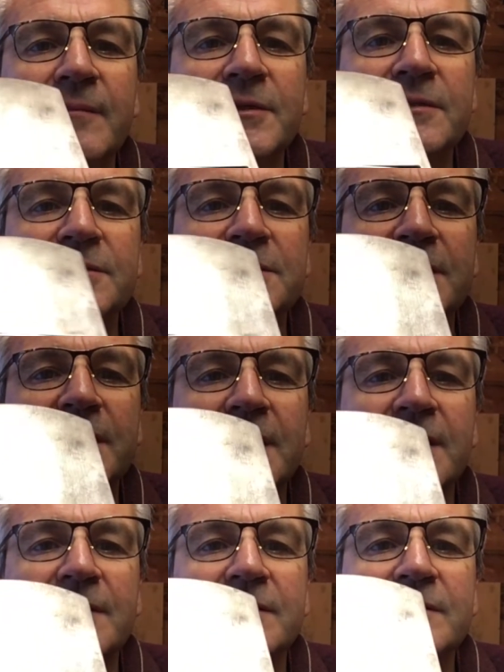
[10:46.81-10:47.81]
Can you see that?
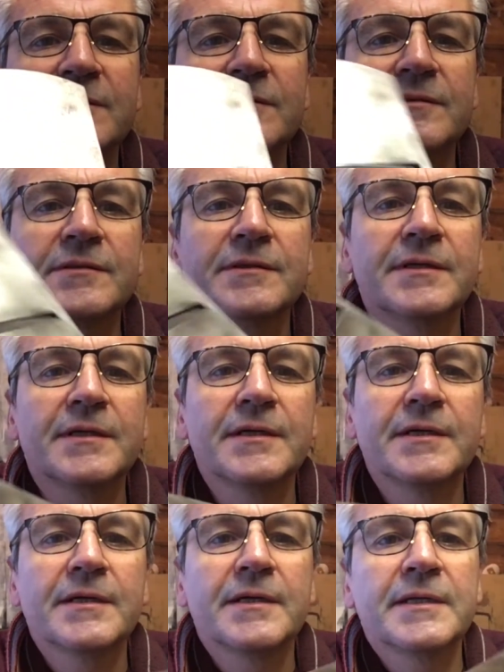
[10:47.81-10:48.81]

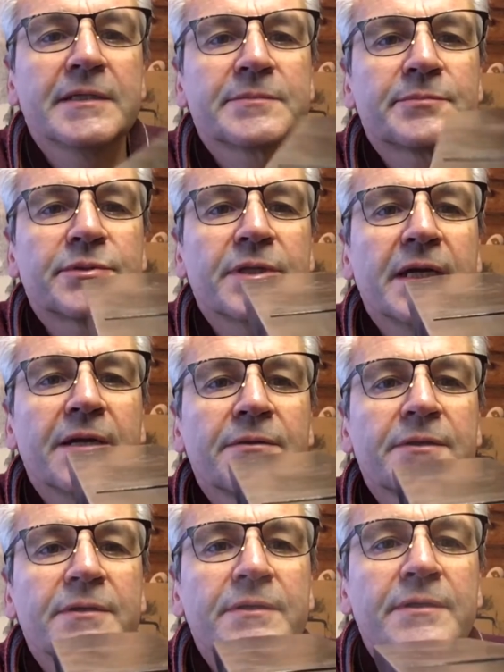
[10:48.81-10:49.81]
It is proud
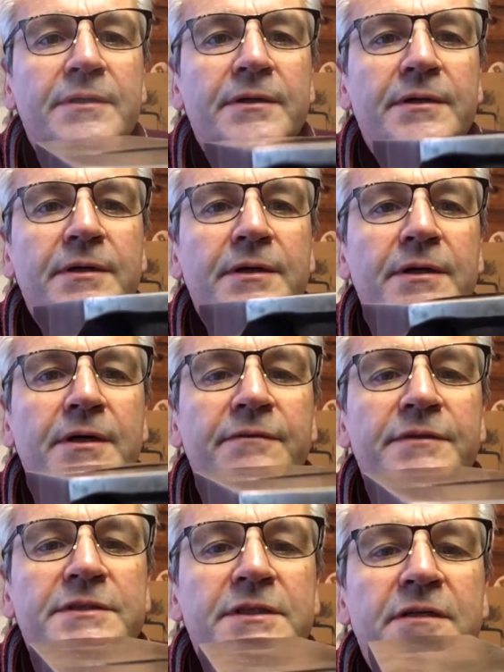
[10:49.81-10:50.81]
of the
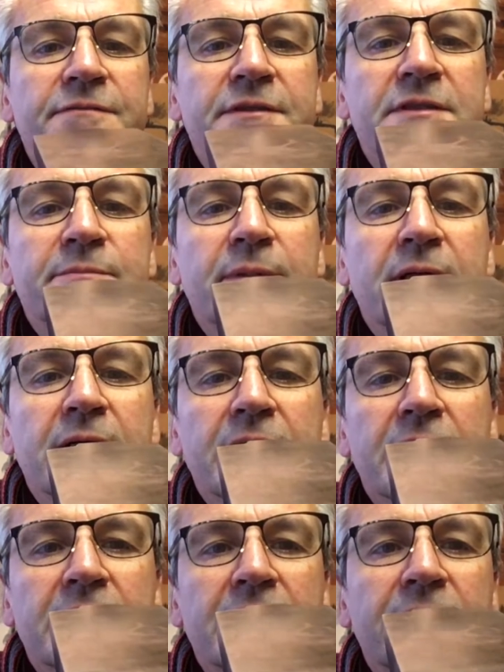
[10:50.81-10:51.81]
surface by, I
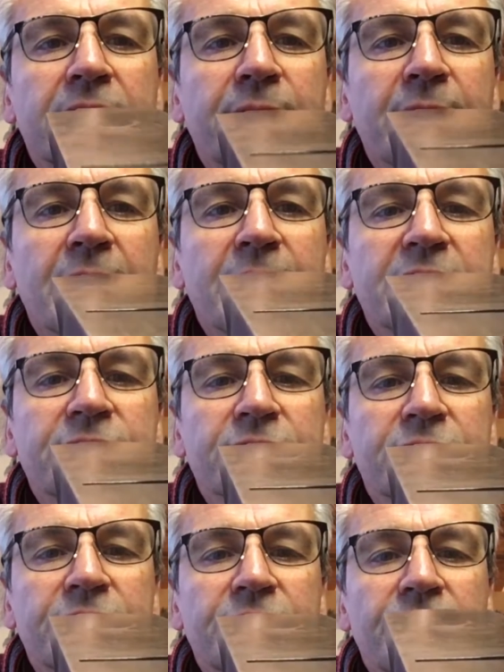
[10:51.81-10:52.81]
don't know, a millimetre or
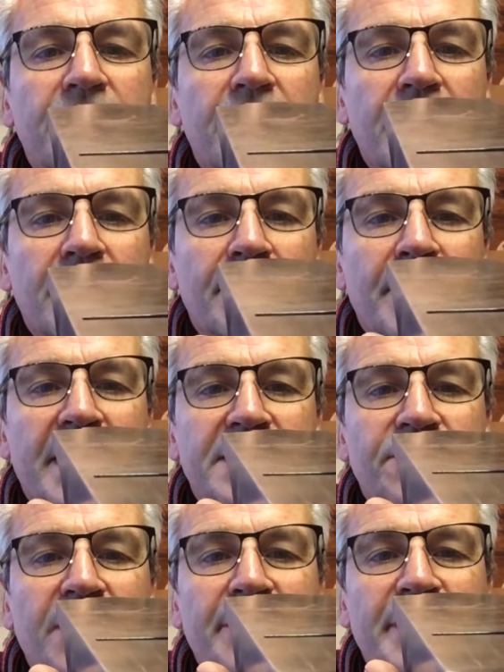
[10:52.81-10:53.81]
two, but that's
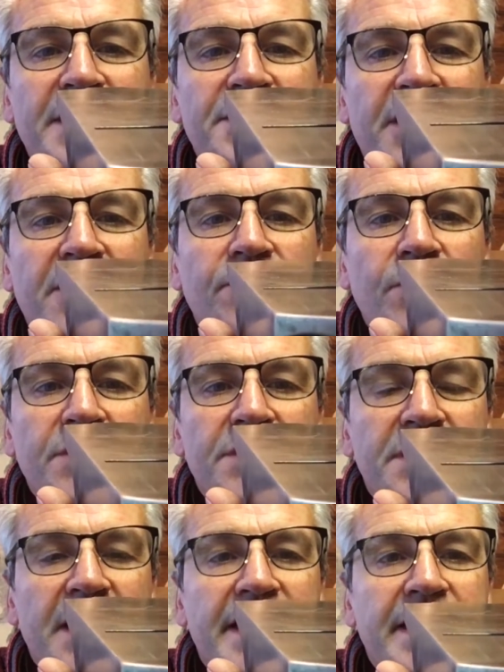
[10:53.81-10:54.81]
quite a big chunk of wood to
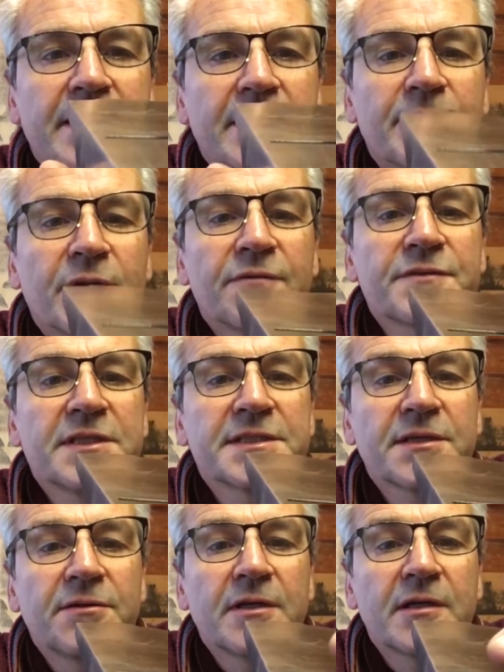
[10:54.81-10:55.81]
take. But obviously it's
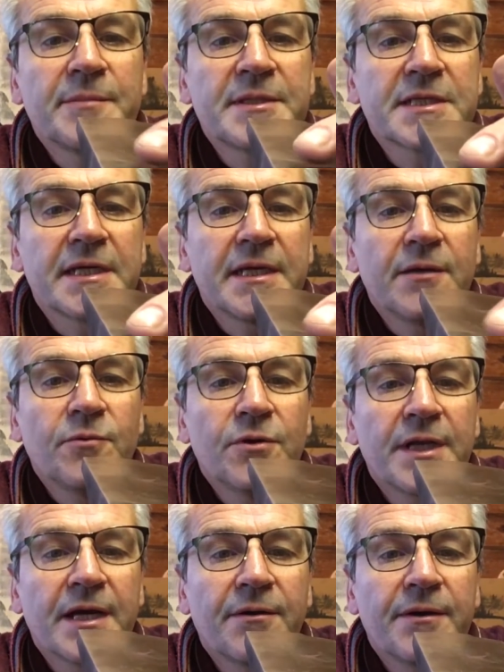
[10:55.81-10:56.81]
only going to be taking wood
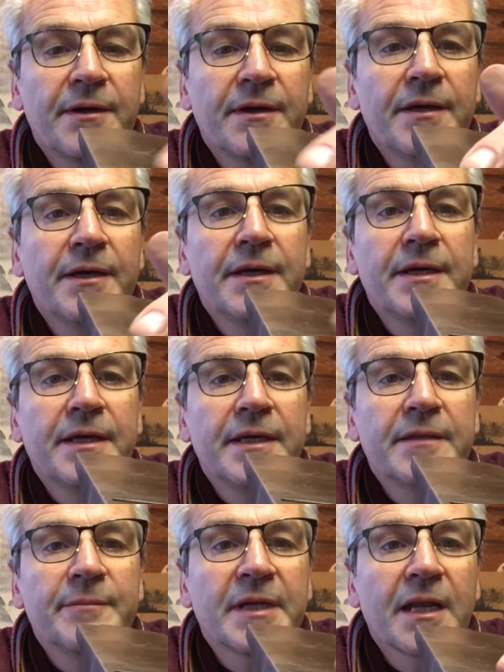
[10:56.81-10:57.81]
out in
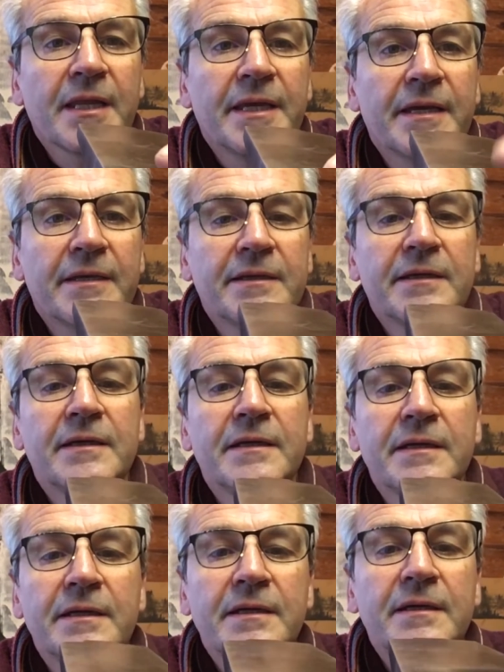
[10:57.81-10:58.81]
the middle here.
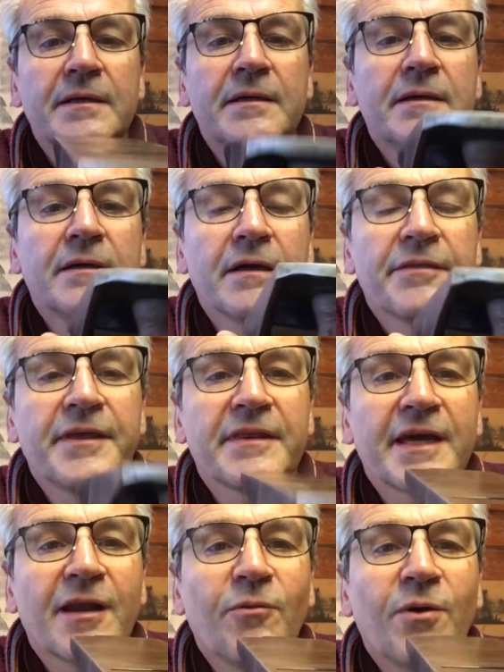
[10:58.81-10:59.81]
I think
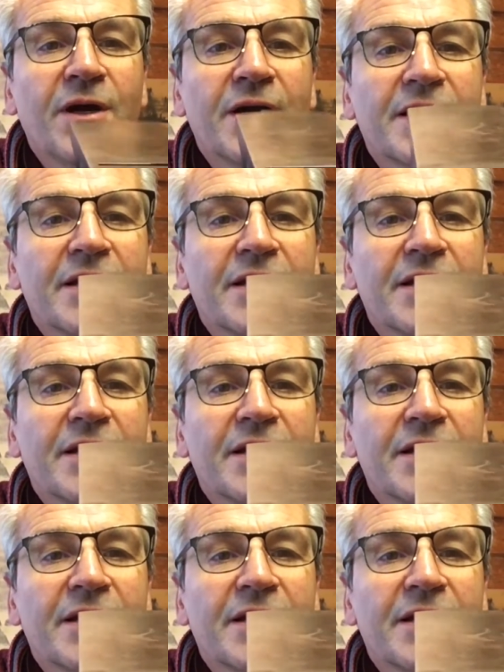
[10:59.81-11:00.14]
that'll work.